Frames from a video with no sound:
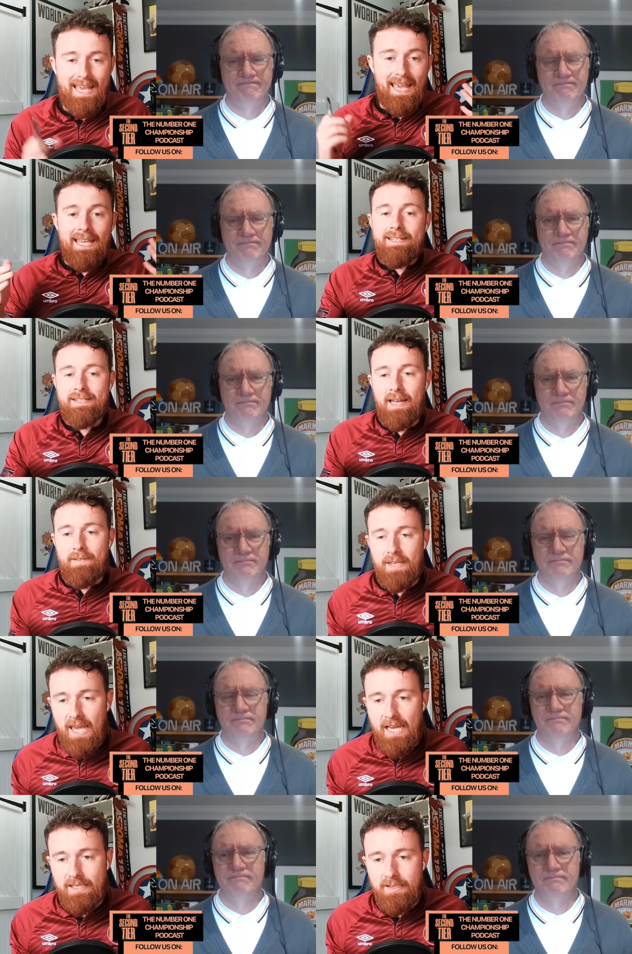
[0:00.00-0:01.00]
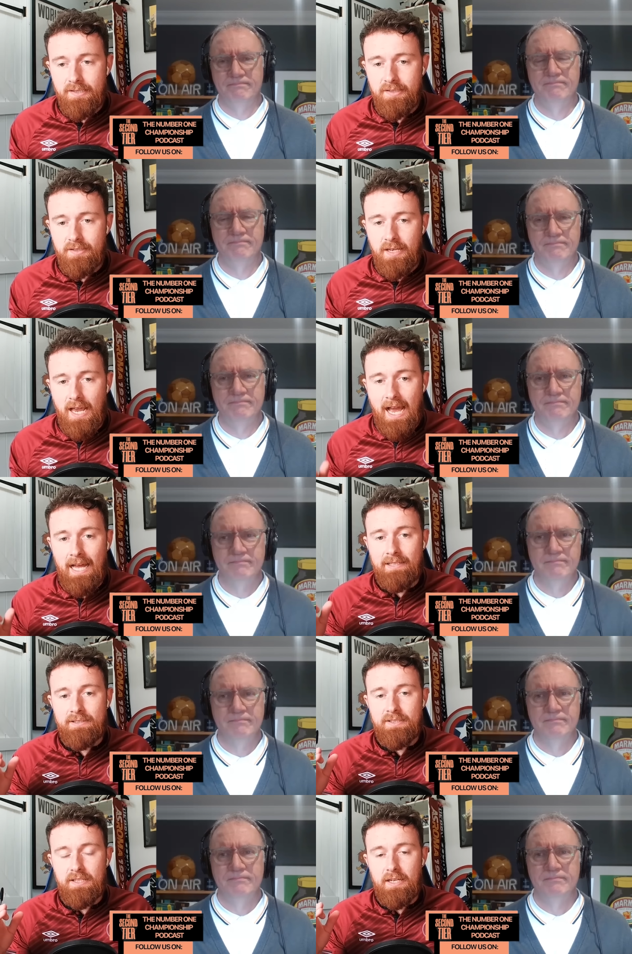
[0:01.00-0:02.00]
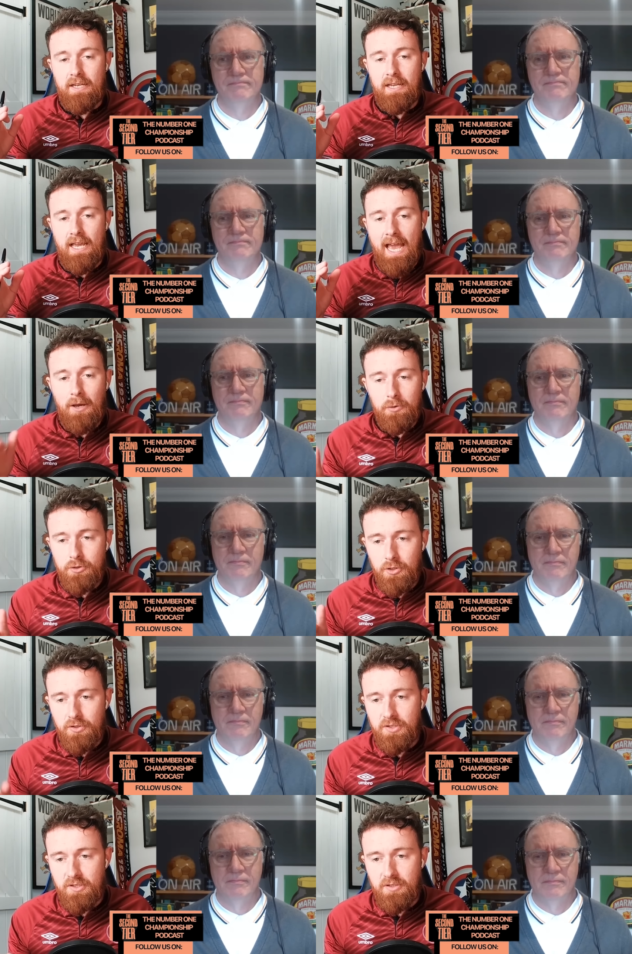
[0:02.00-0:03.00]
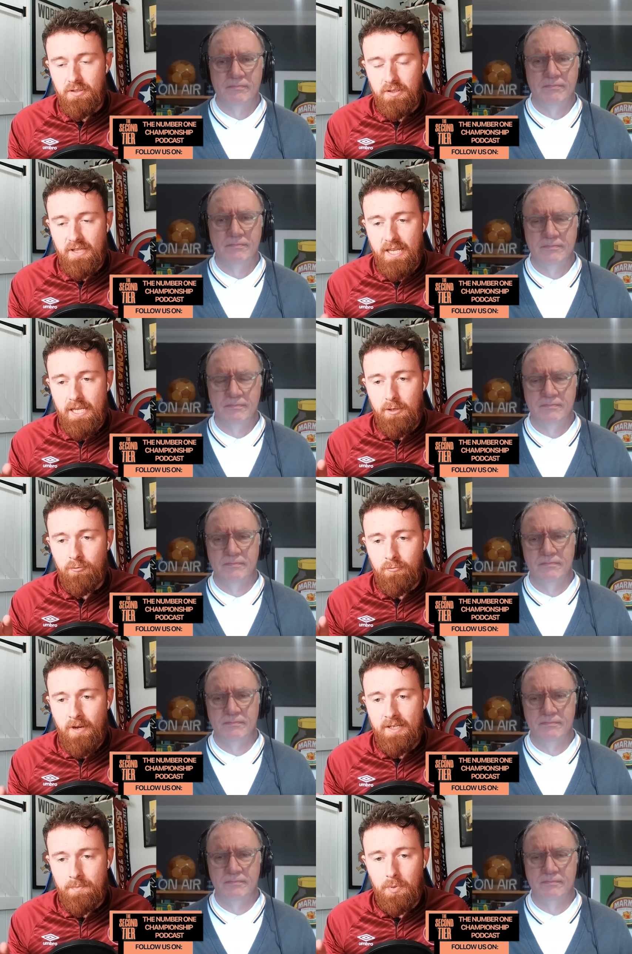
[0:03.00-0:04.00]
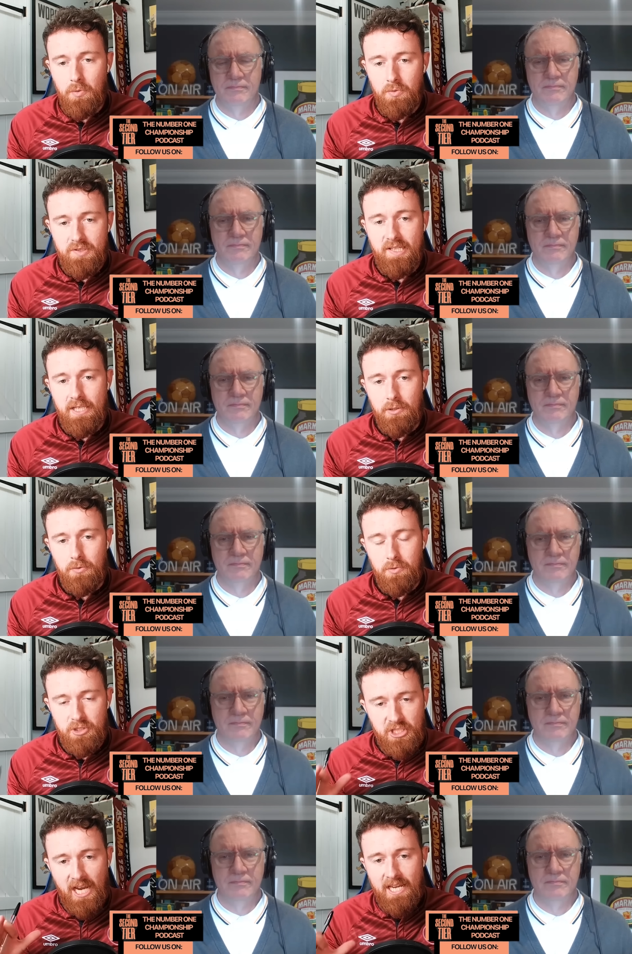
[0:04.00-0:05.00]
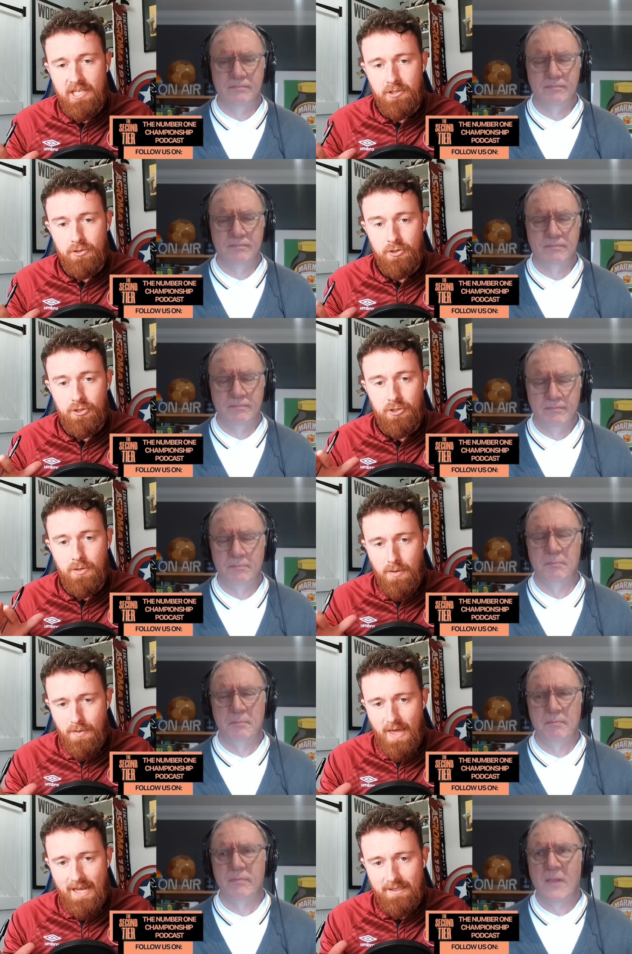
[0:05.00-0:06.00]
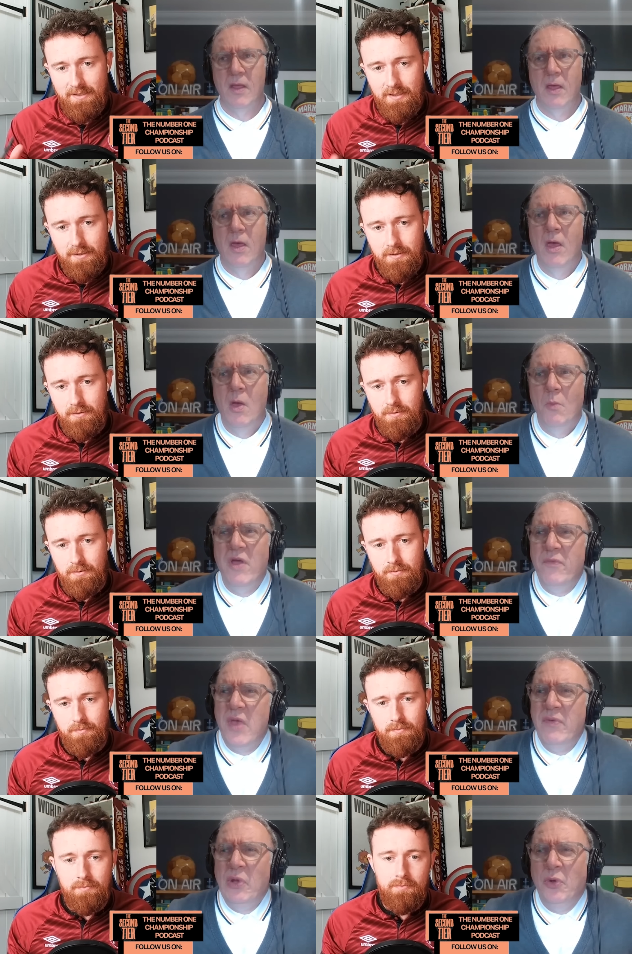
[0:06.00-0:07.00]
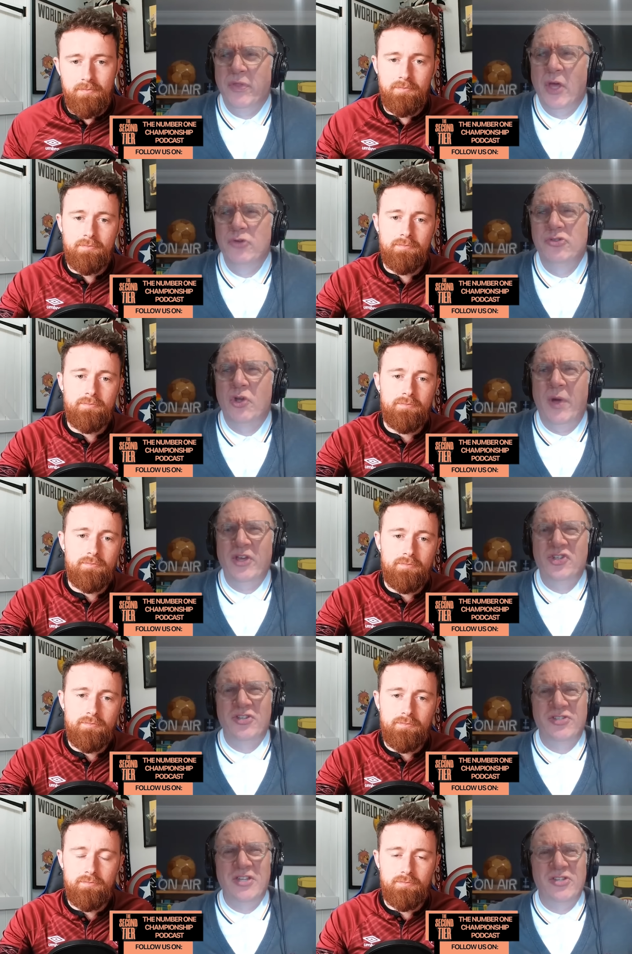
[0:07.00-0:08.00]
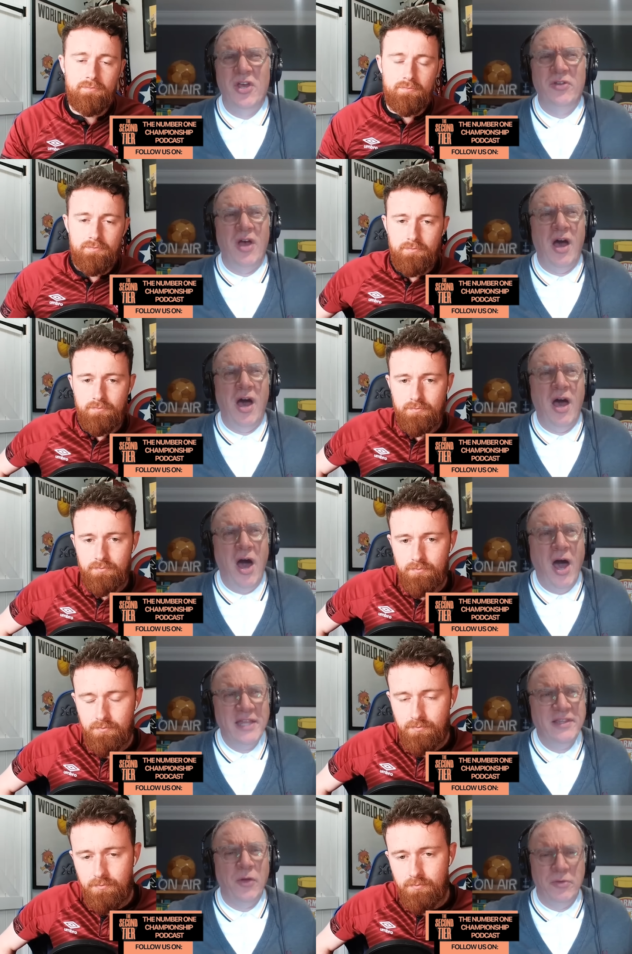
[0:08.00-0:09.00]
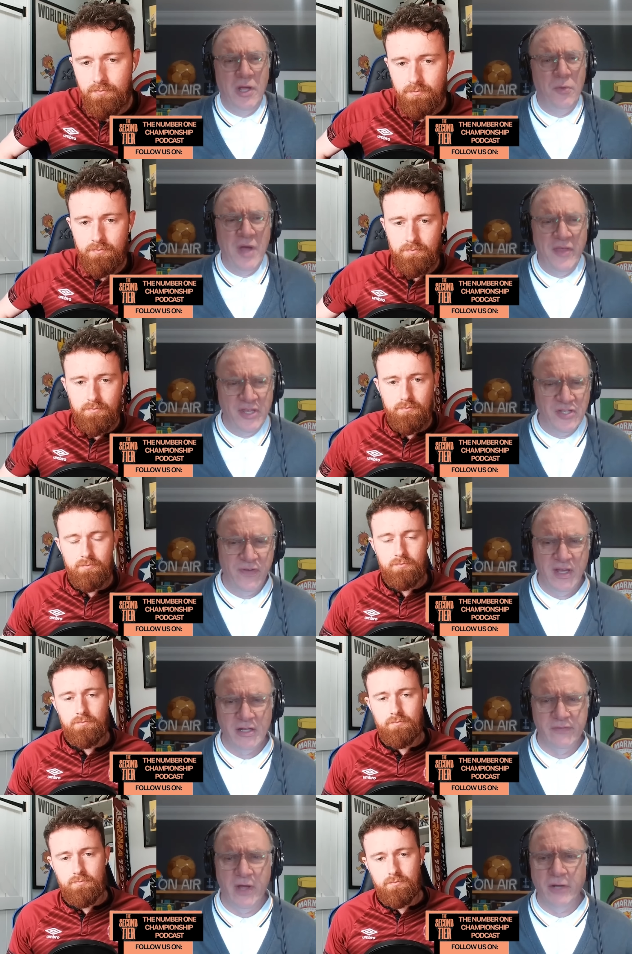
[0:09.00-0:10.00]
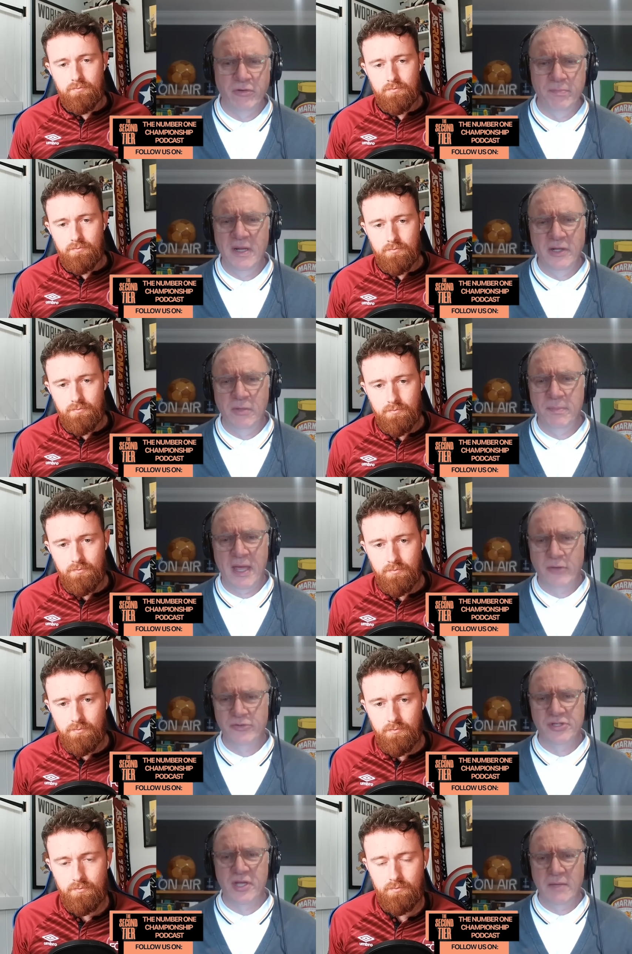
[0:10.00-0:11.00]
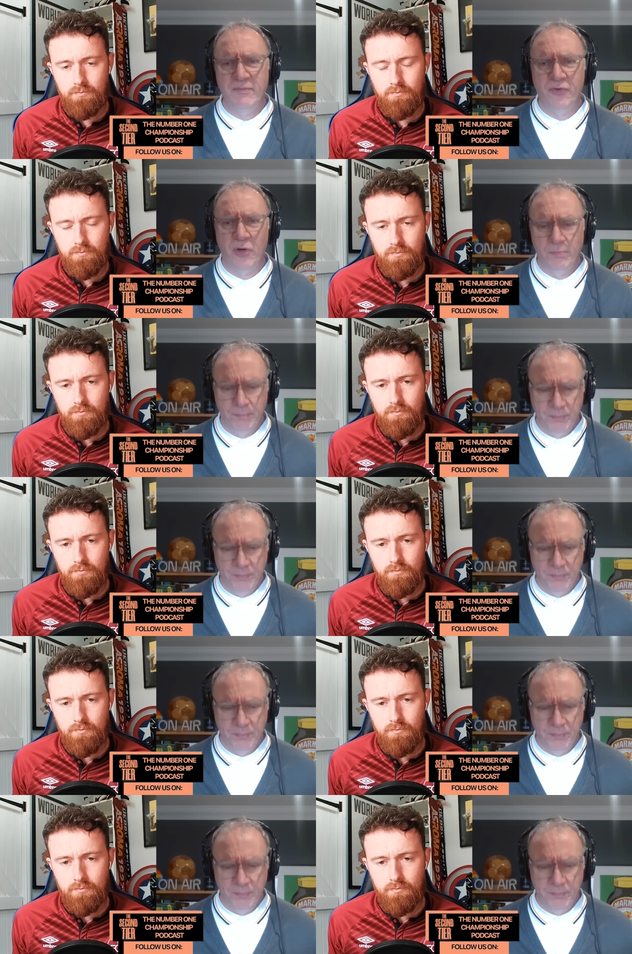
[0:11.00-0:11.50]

Speaker 1: is that the case? And how does the Red Bull deal change
Speaker 2: that? Well, if we look at those questions in turn, I don't know where this figure of £100 million came from